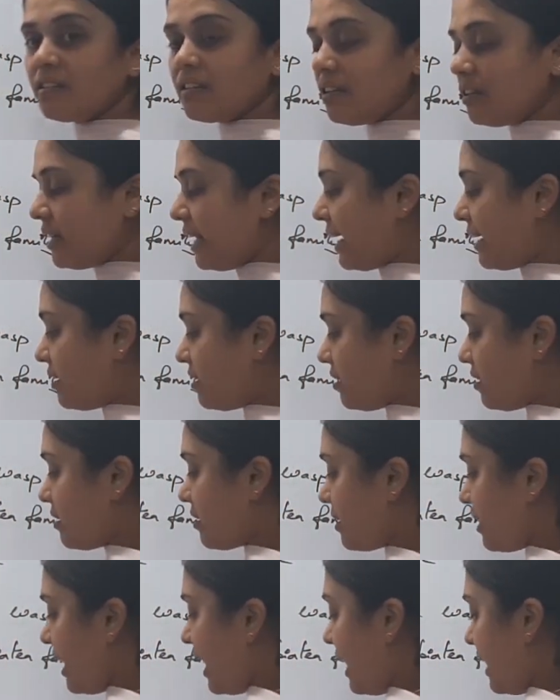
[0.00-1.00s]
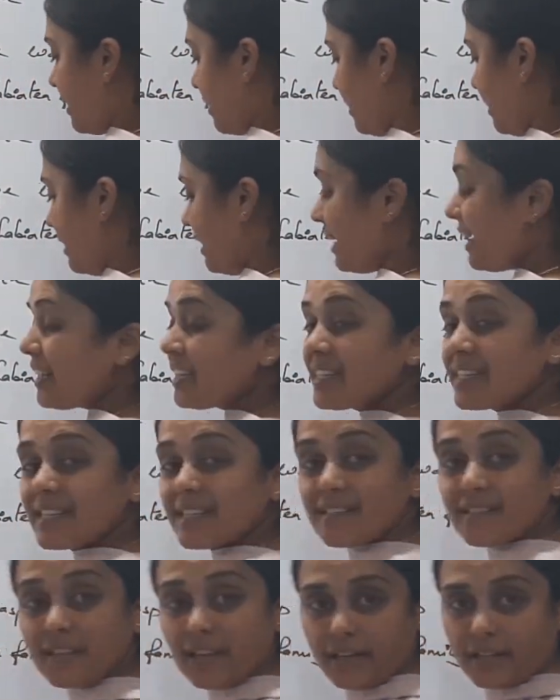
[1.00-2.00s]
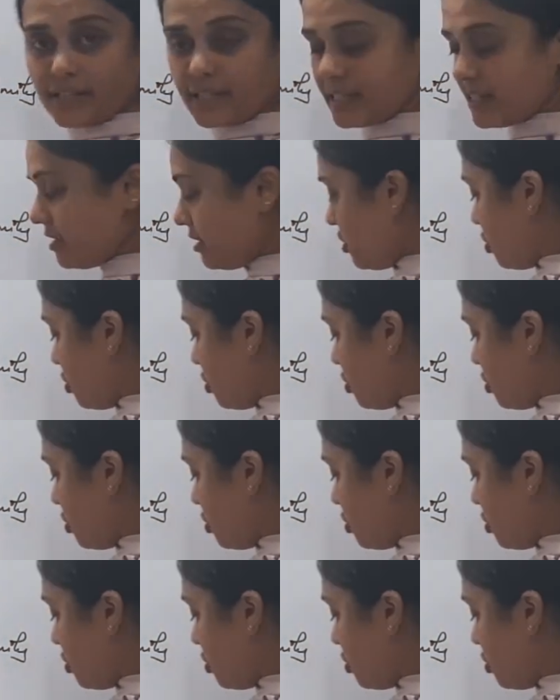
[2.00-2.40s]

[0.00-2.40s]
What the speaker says: the nectar gland, it sits